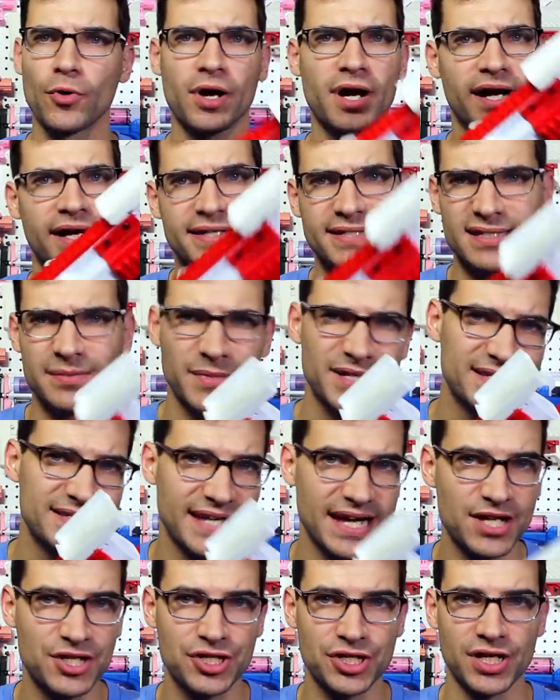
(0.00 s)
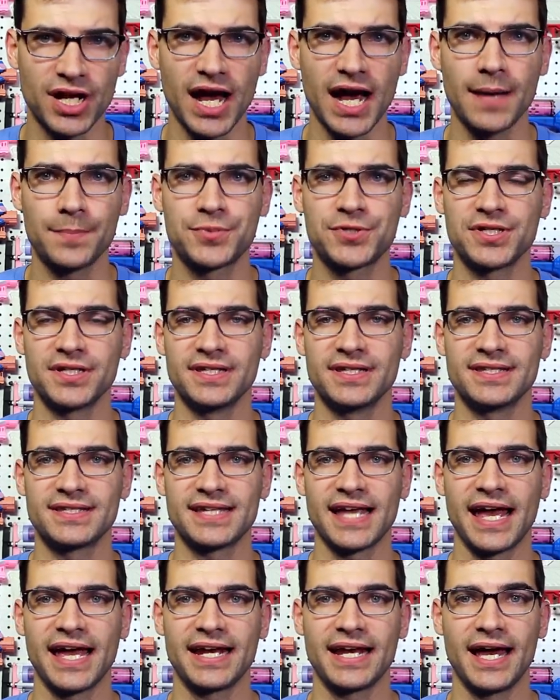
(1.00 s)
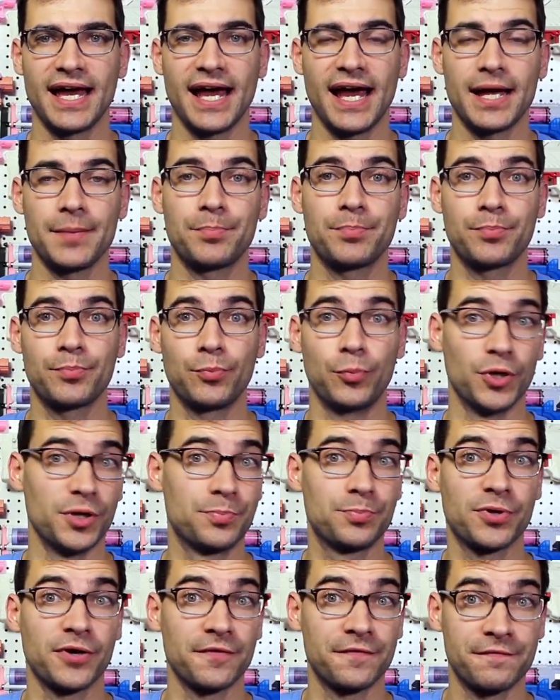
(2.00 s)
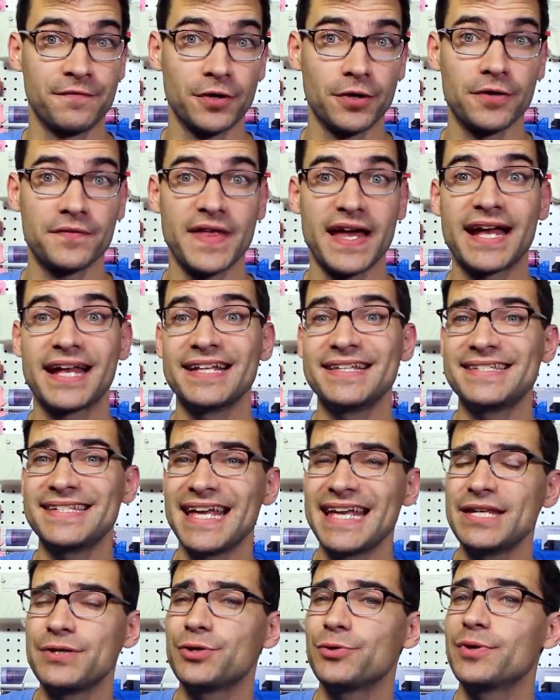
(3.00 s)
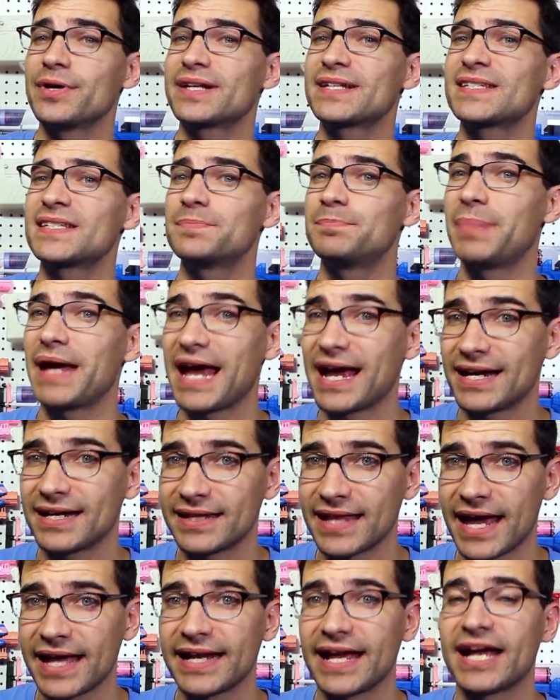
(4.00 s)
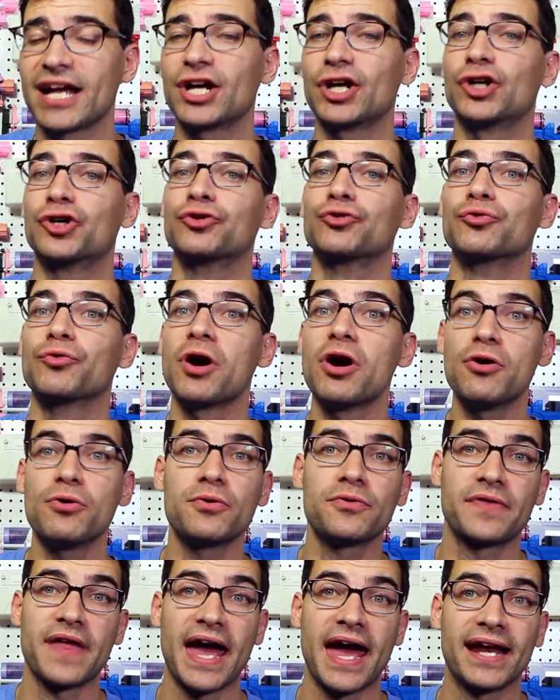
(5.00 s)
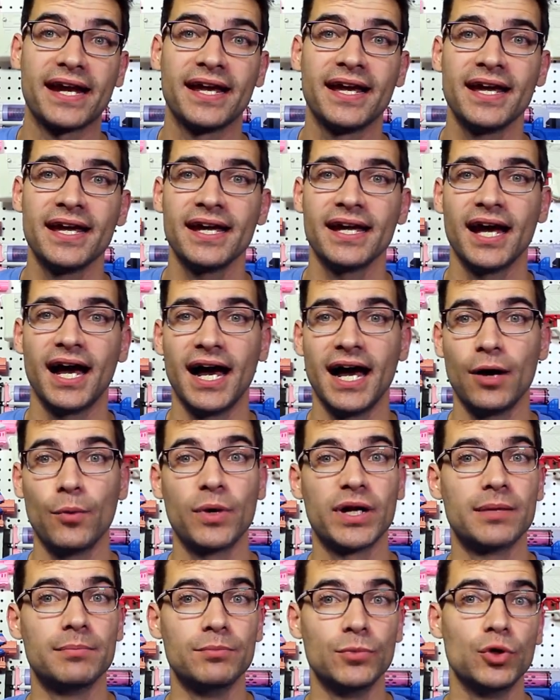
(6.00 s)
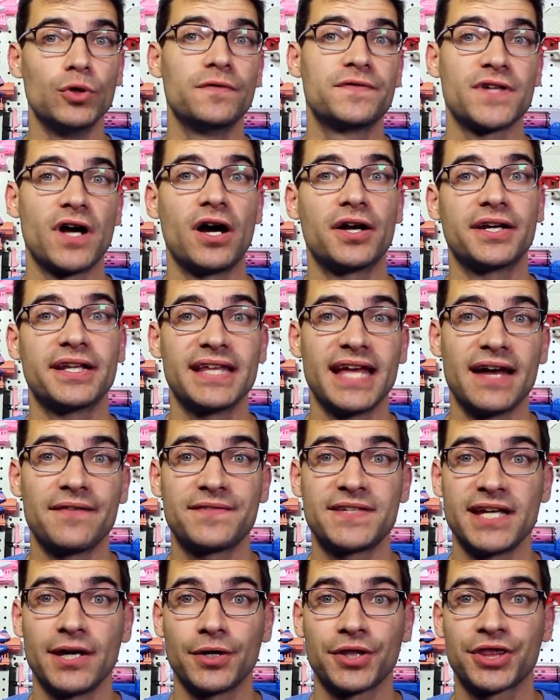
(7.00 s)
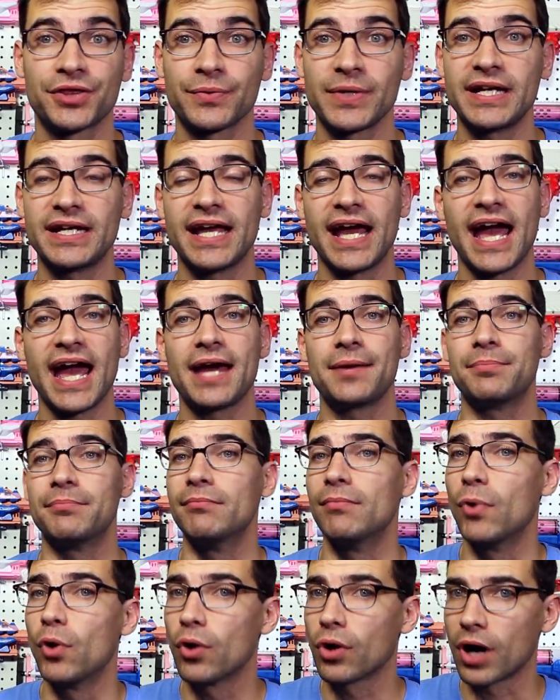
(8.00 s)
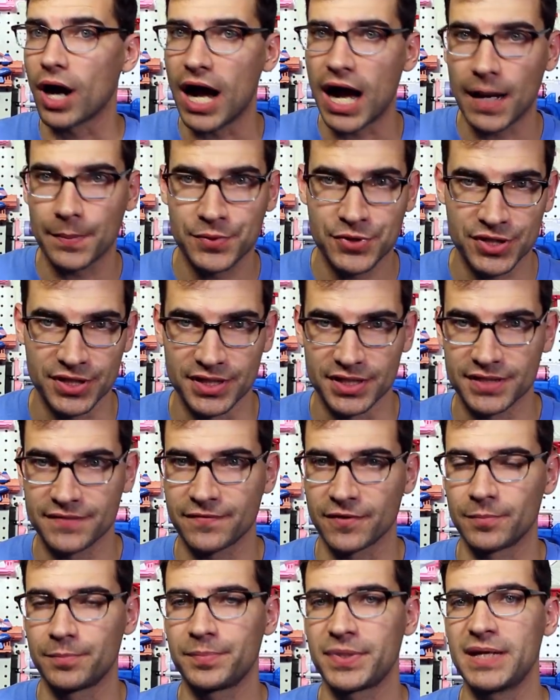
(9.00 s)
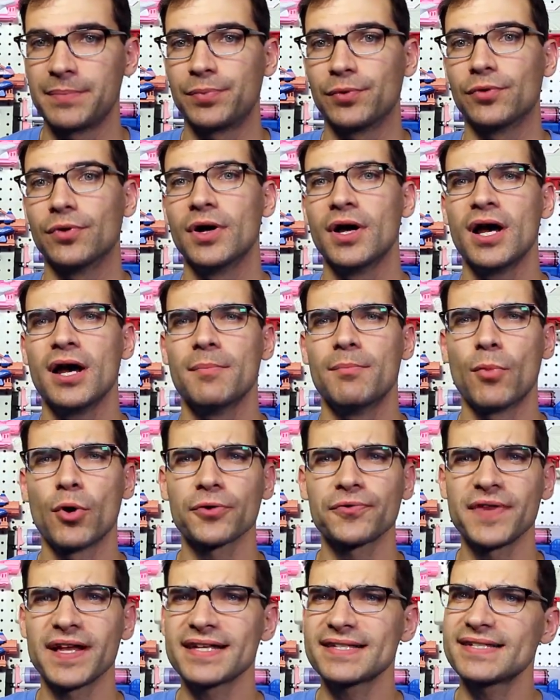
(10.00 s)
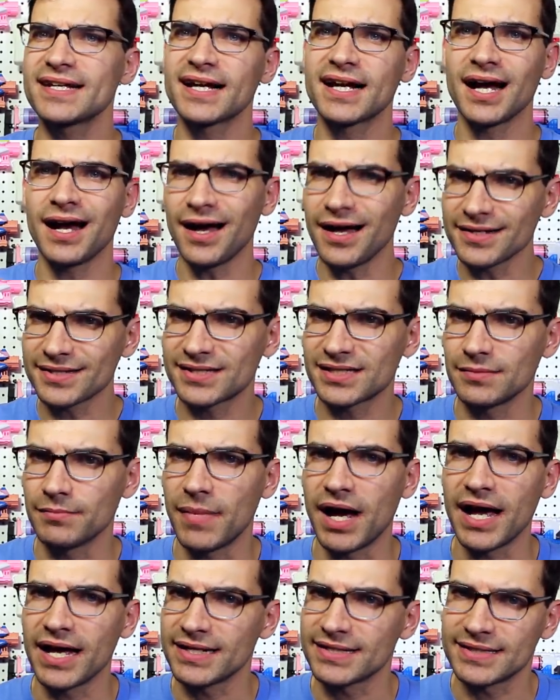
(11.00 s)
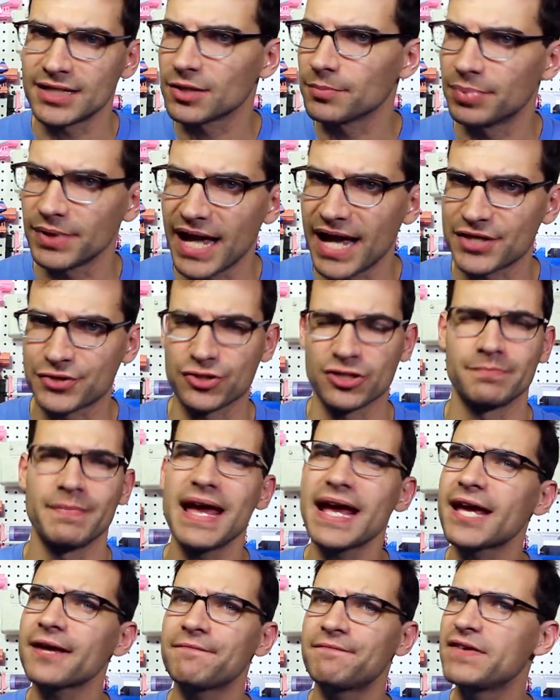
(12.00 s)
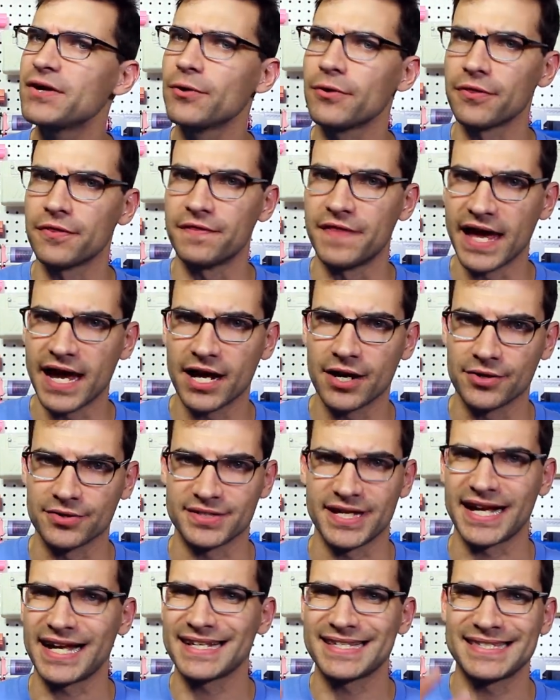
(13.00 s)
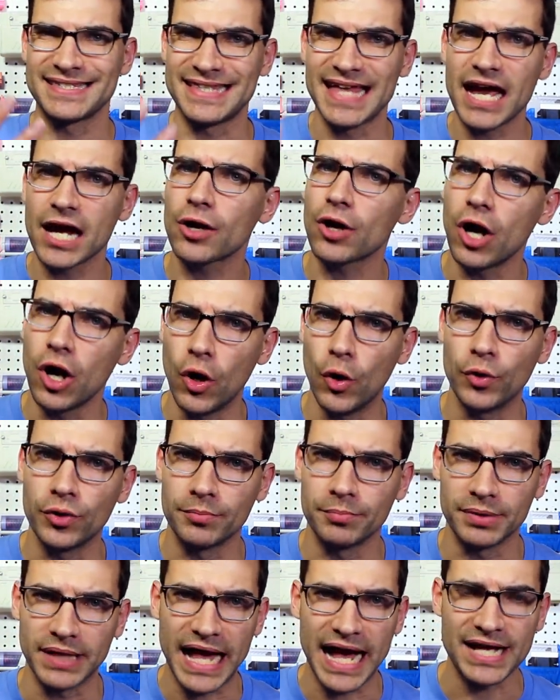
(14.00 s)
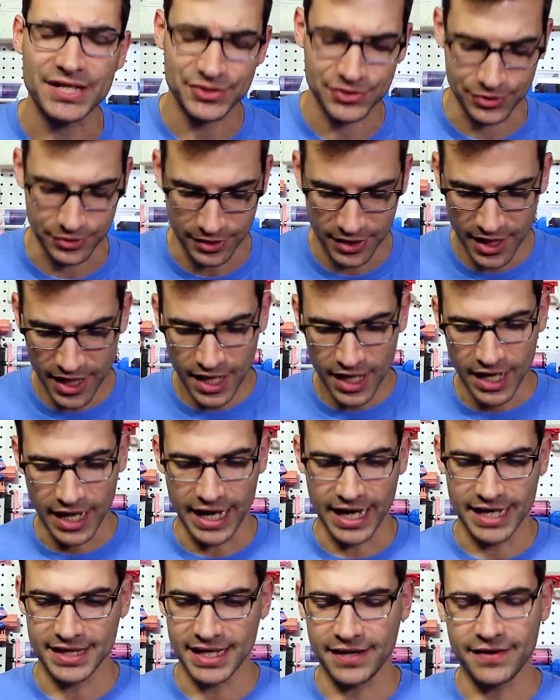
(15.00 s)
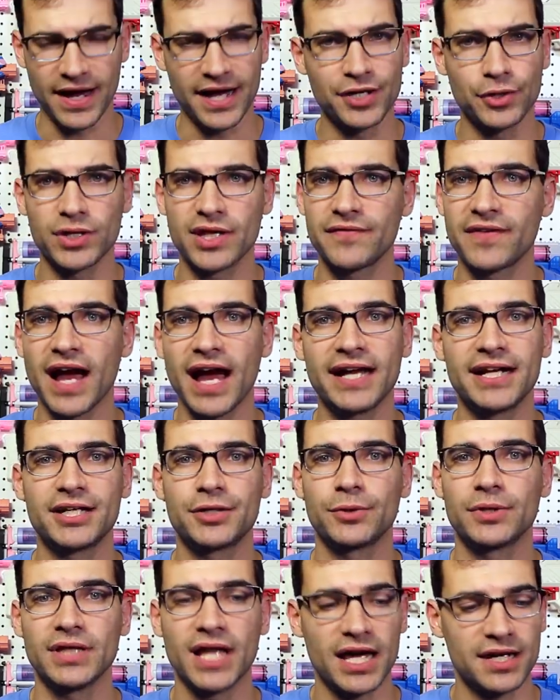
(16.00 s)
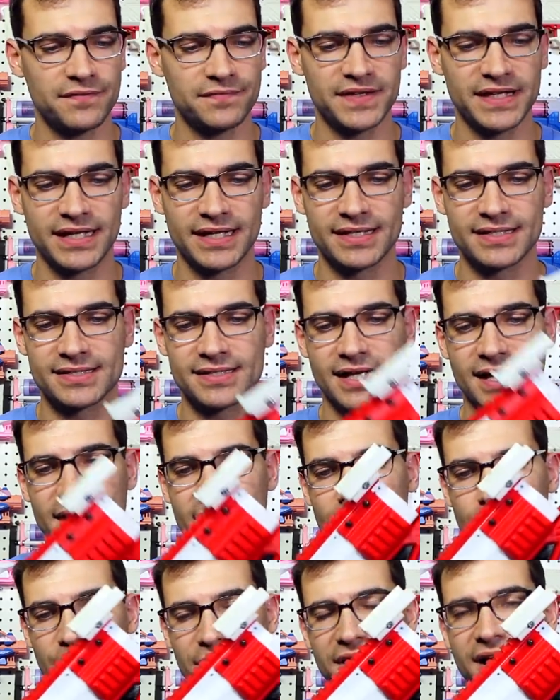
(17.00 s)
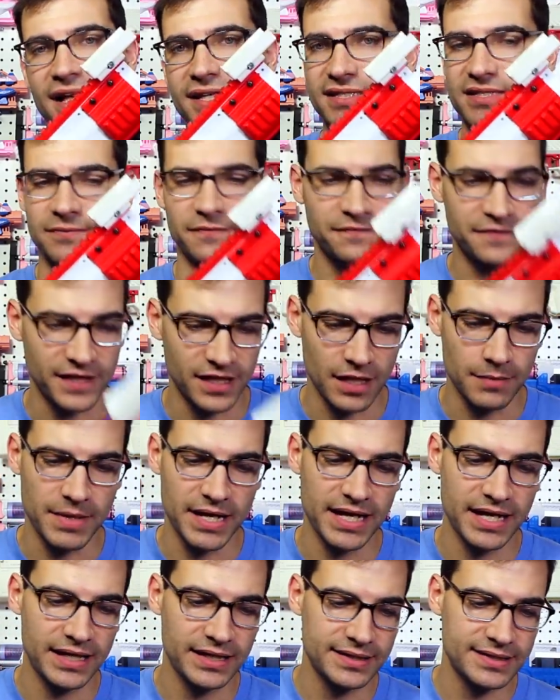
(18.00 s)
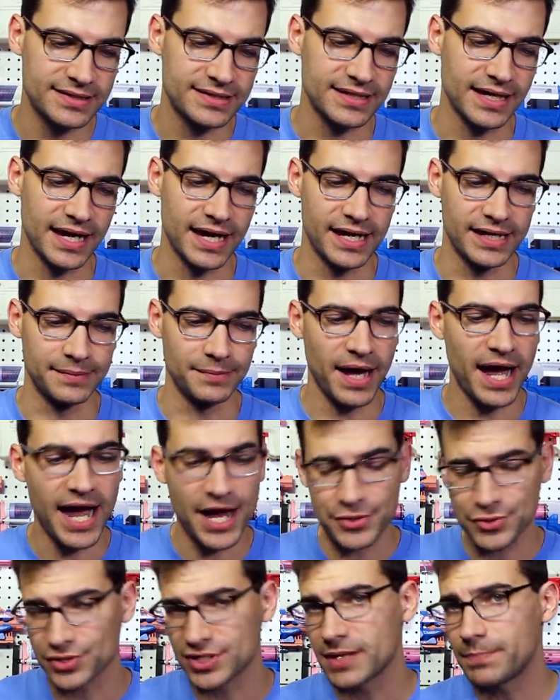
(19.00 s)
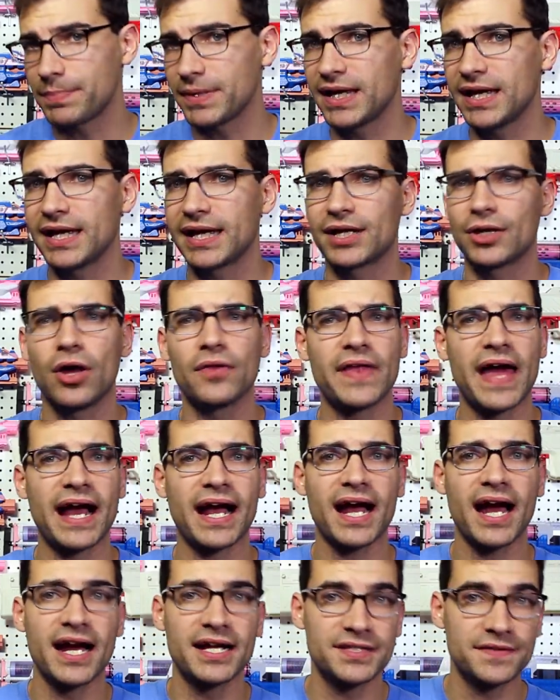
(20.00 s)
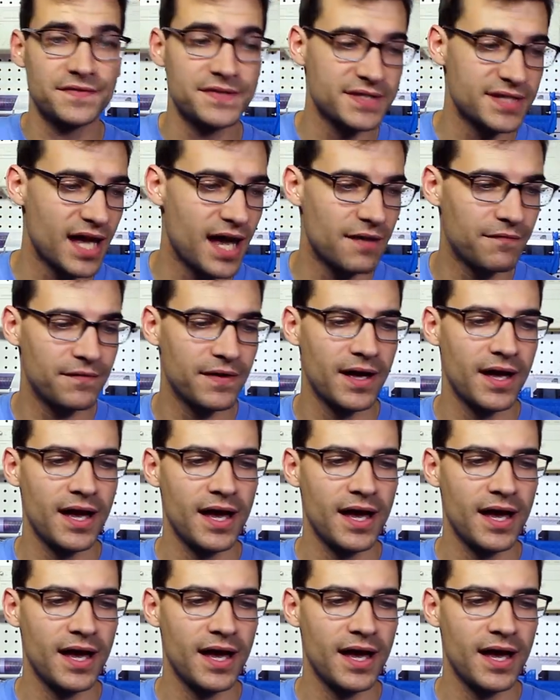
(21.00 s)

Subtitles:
more customization options, and I would prefer they continue to expand that and grow that when it moves on to the FDL-3 to add more options for people, more things to customize their blaster and make it feel theirs, like it's their own blaster. I know they've gotten into a lot of things with custom filaments and hydro dipping and all that kinds of stuff.